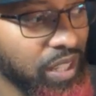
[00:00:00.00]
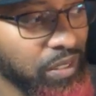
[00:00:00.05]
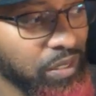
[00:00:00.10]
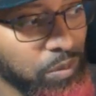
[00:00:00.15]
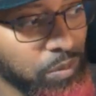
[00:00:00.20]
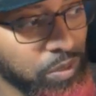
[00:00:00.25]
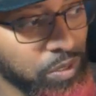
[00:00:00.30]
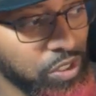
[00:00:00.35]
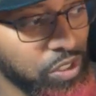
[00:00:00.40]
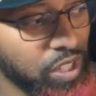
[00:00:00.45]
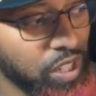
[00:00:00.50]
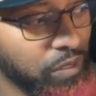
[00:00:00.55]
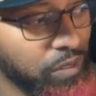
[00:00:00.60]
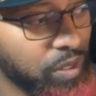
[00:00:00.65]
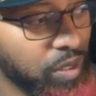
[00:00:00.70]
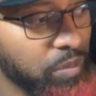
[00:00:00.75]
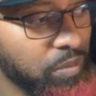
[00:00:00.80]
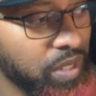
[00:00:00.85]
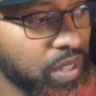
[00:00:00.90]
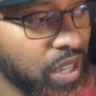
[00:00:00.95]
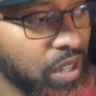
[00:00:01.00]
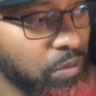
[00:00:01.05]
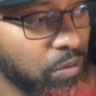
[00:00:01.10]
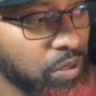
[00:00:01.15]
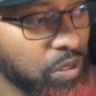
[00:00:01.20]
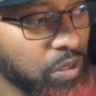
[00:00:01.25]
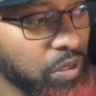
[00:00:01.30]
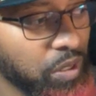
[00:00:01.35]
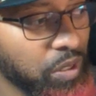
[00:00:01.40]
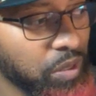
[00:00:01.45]
Because once Jeff comes out, we're
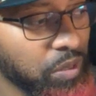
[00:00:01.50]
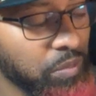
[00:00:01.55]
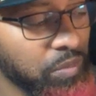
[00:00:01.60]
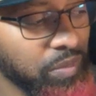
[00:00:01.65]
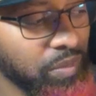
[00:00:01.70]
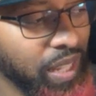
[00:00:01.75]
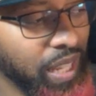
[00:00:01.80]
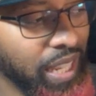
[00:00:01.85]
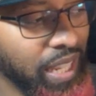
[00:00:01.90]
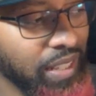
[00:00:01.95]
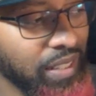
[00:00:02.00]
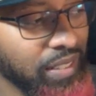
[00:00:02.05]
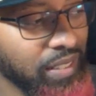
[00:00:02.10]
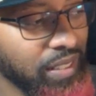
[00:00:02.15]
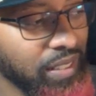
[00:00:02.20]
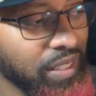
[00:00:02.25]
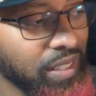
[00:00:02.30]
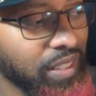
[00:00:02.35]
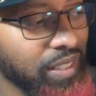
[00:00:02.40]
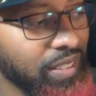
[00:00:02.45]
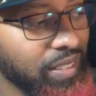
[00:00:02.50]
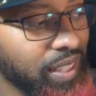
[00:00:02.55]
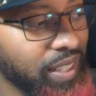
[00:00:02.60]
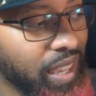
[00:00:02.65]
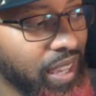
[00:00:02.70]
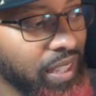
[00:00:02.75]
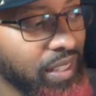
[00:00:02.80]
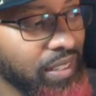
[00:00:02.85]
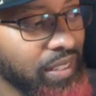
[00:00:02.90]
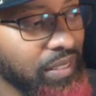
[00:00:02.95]
talking 8,
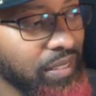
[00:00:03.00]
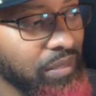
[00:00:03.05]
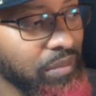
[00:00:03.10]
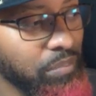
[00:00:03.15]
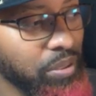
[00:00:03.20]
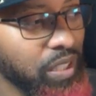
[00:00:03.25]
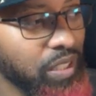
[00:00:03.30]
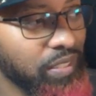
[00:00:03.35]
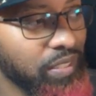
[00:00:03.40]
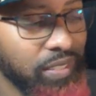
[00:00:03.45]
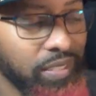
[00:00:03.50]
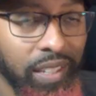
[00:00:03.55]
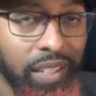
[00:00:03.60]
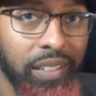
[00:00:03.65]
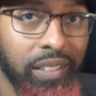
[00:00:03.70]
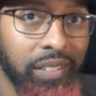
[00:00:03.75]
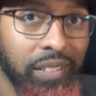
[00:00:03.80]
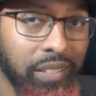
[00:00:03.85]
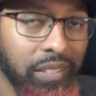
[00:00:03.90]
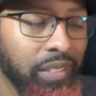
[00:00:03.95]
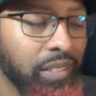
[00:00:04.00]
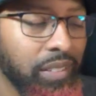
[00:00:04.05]
10 plus said,